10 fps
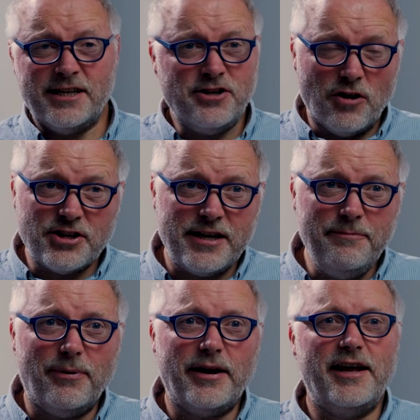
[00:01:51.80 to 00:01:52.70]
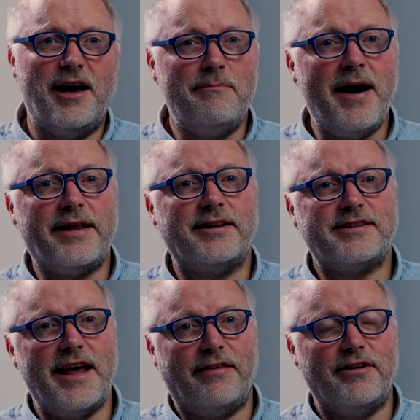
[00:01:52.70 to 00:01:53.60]
is not simply a man
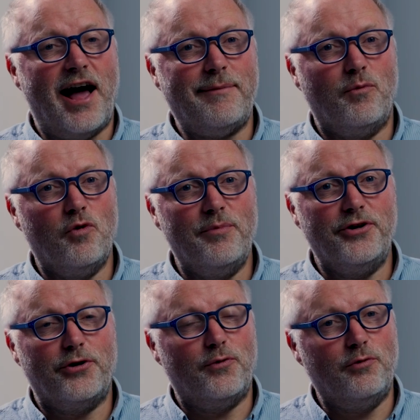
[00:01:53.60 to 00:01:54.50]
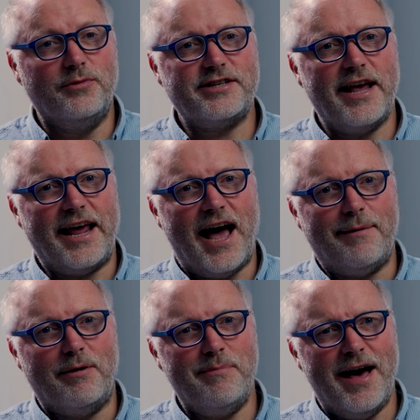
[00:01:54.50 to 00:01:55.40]
saying that I'm a woman or a woman saying
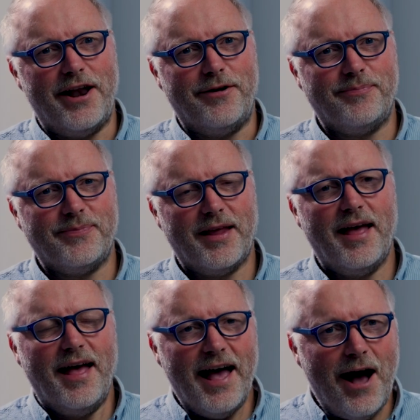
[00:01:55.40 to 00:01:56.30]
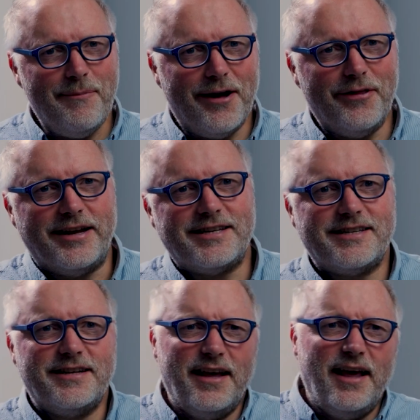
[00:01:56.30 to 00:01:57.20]
I'm a man. How about
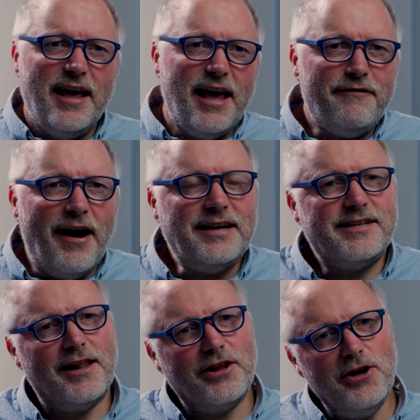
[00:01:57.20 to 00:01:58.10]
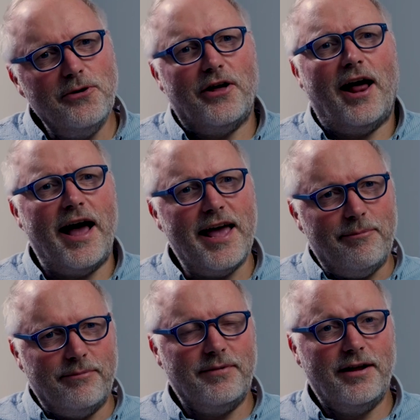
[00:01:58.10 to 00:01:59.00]
this? If I tell you that I
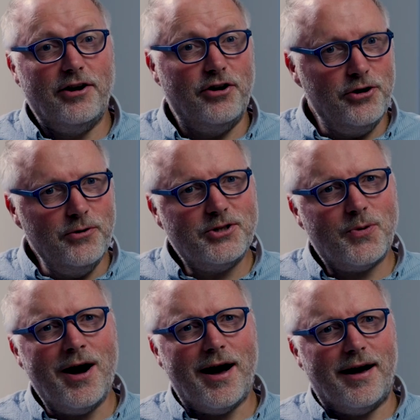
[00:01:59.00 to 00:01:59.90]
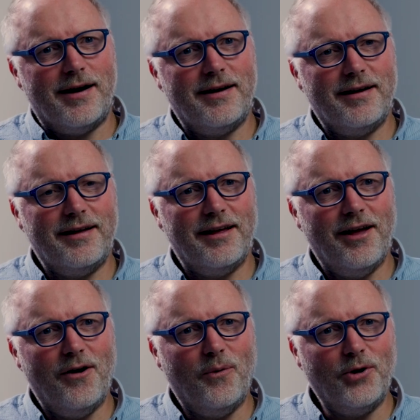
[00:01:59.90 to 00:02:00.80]
am neutrois,
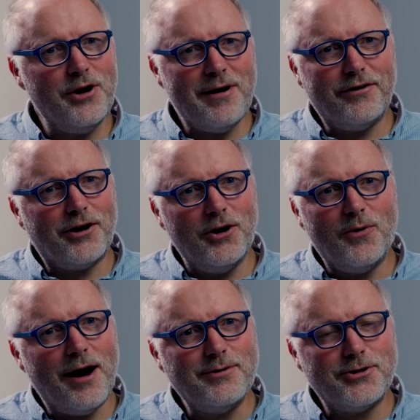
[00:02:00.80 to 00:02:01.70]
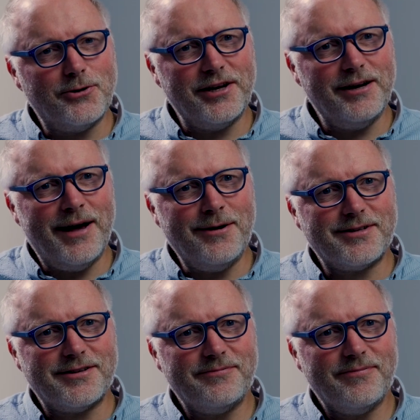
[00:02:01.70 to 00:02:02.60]
would you have a clue what I was talking about?